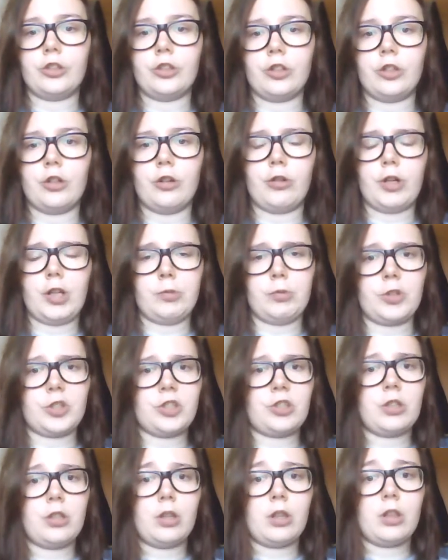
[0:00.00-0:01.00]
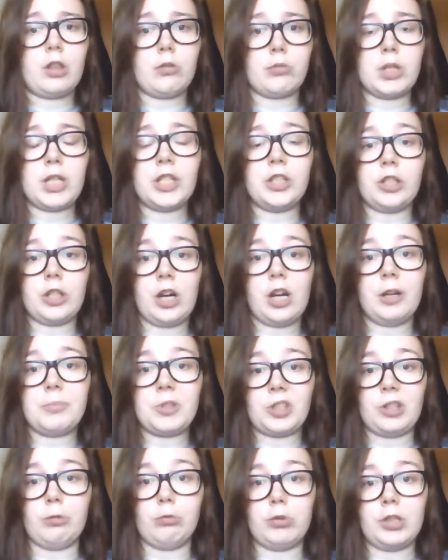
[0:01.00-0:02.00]
it was 3
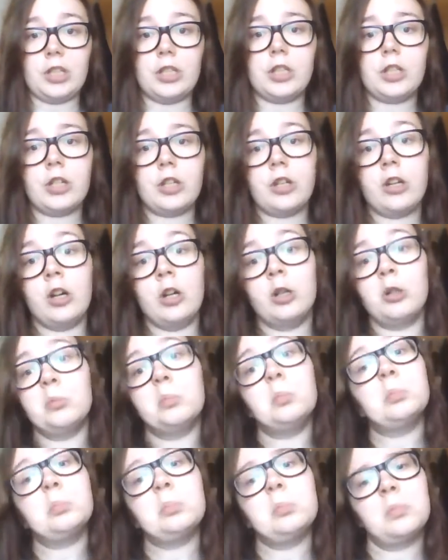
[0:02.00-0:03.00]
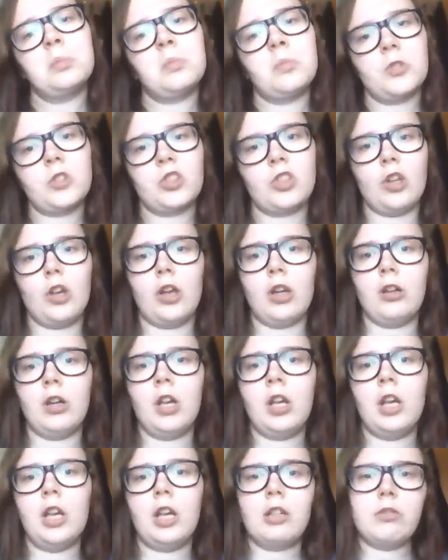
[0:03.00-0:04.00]
times a week. So
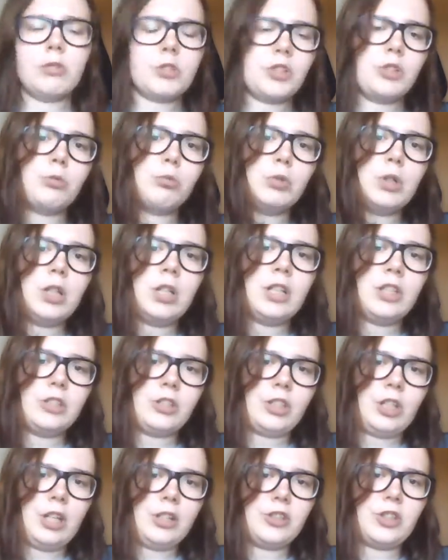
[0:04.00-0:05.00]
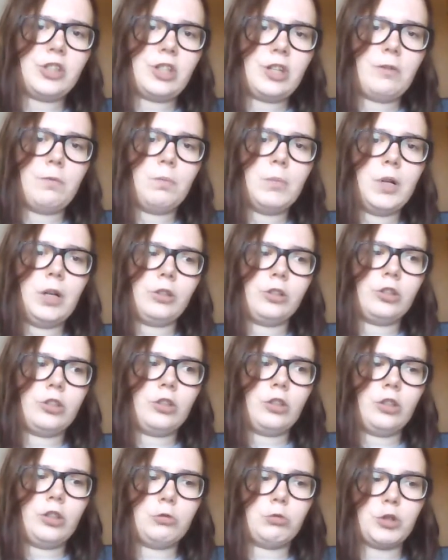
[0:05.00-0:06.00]
it wasn't really intensive, but
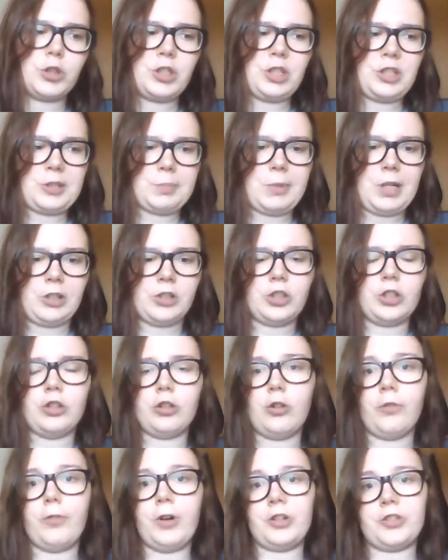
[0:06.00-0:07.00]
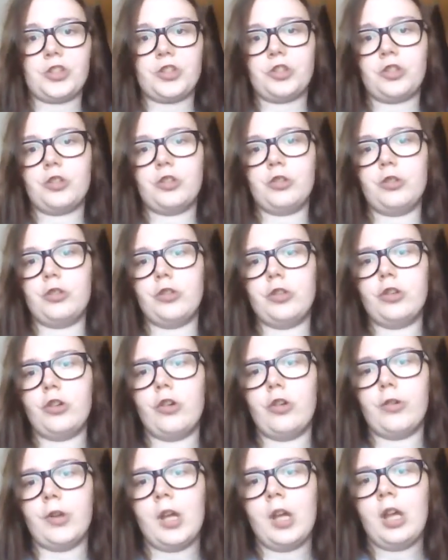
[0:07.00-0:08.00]
it was expected of us to,
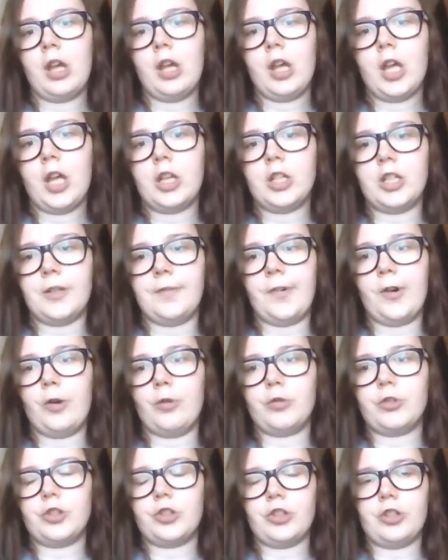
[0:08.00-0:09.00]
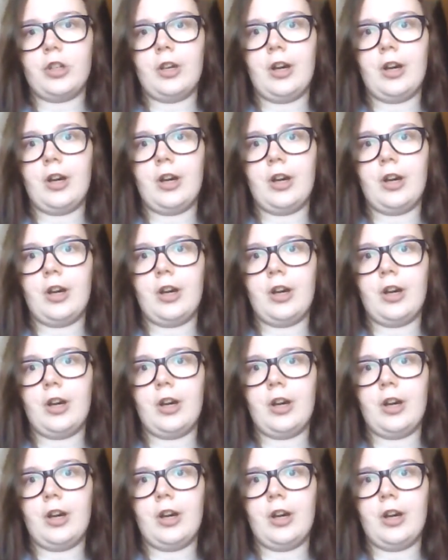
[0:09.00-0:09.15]
devote